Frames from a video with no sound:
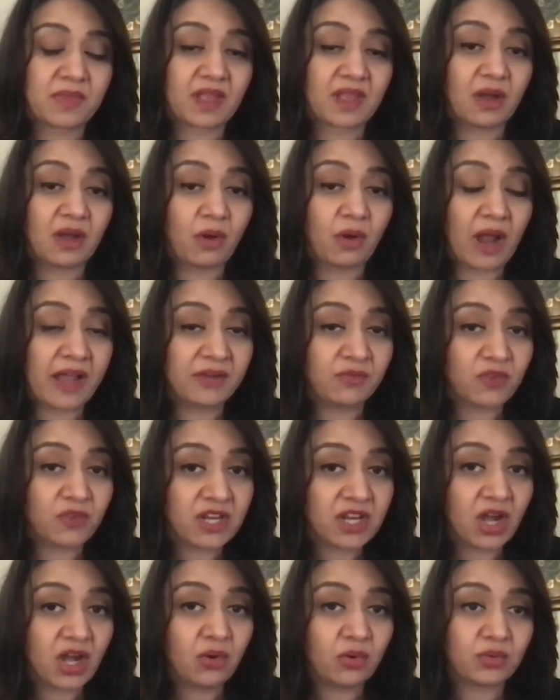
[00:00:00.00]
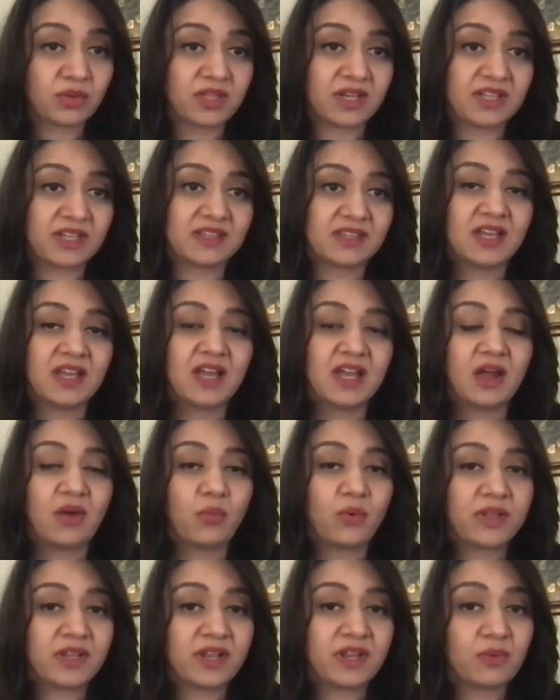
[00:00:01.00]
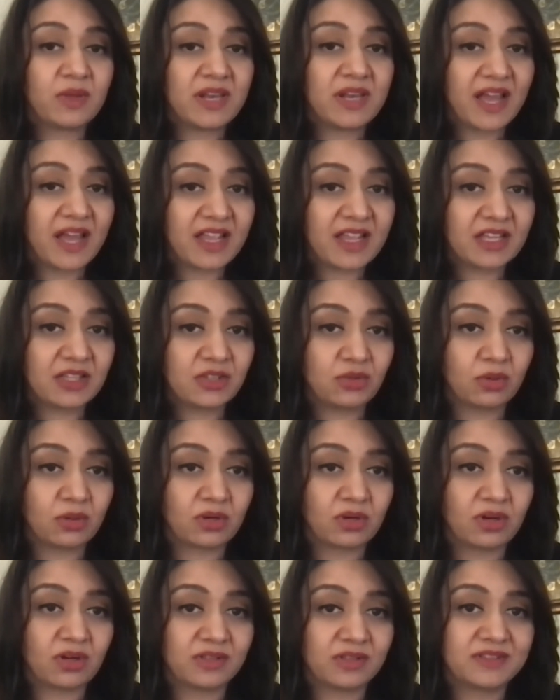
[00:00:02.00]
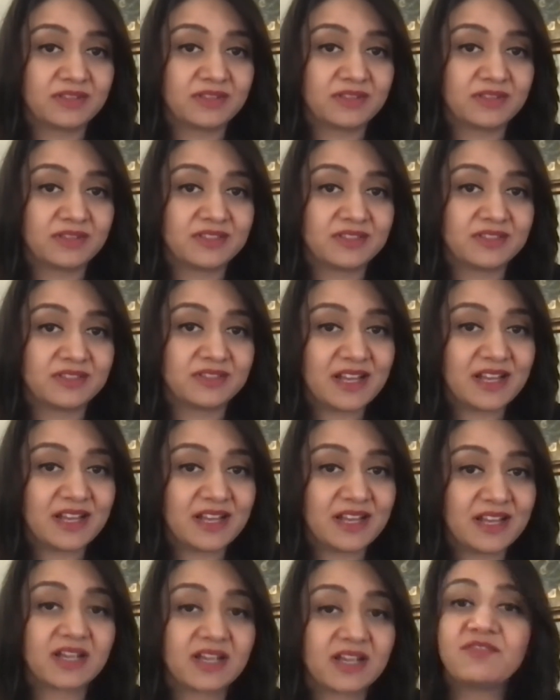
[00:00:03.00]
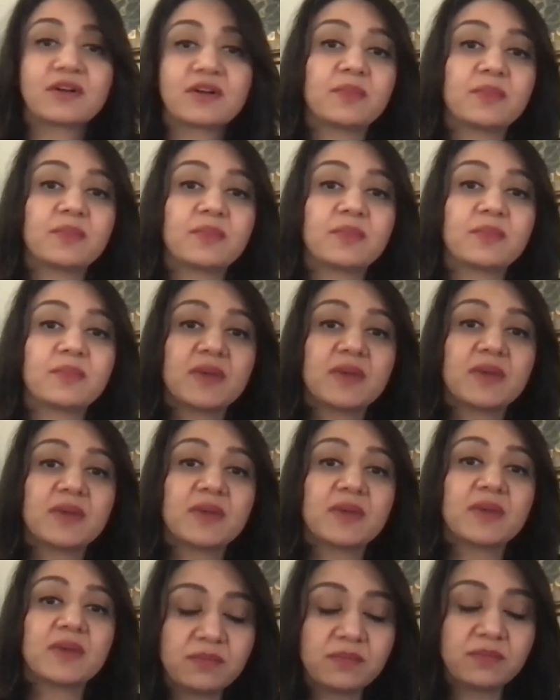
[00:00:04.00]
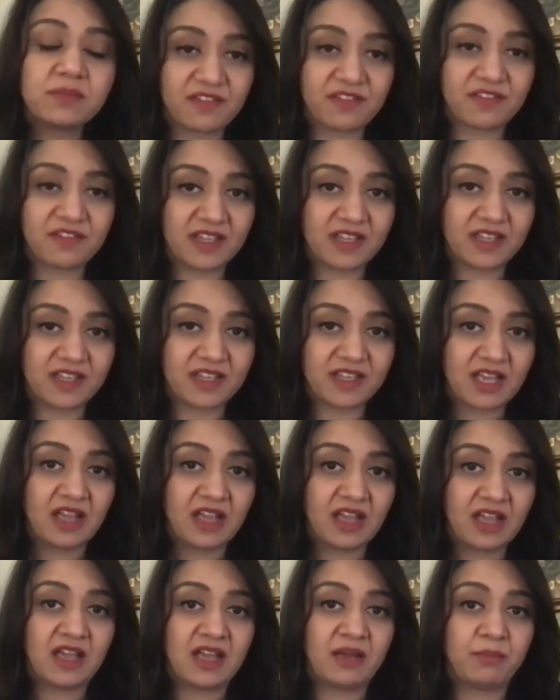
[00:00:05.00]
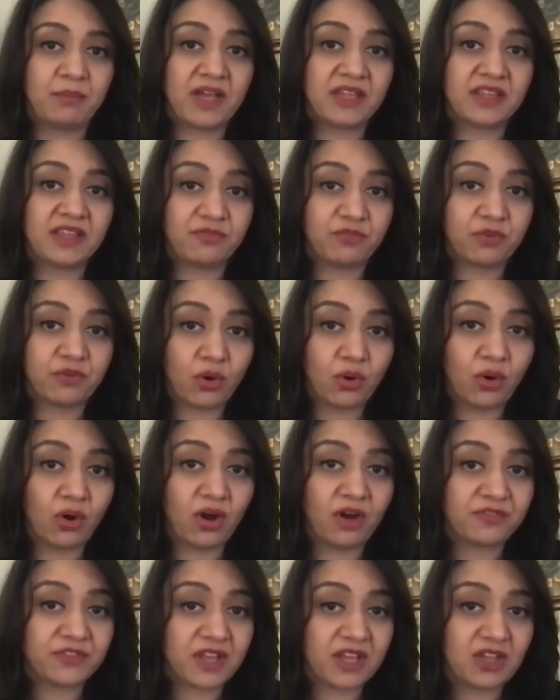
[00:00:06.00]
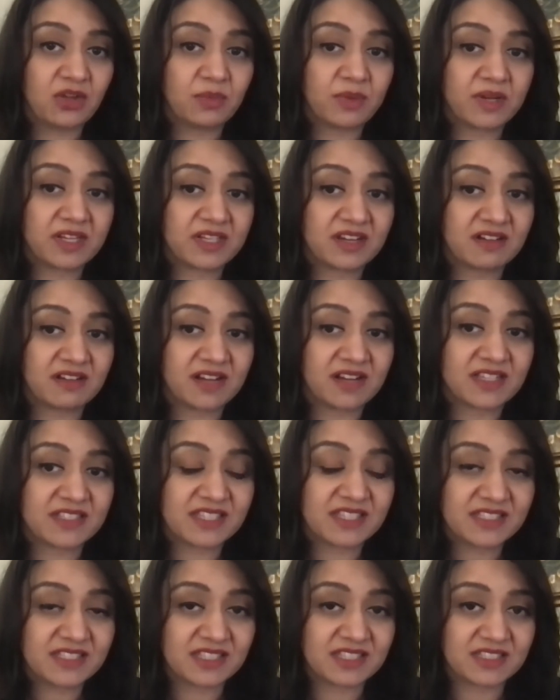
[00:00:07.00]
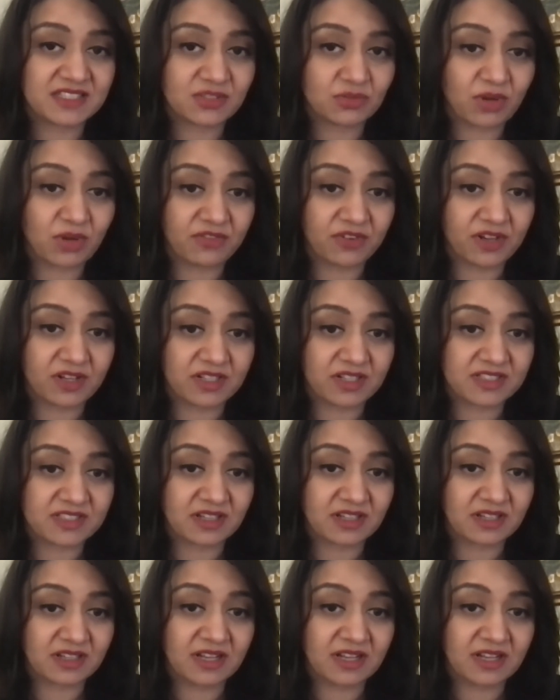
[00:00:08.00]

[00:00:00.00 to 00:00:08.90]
and we know that whether we like it or not, the Taliban government would benefit by the flow of the humanitarian assistance to Afghanistan.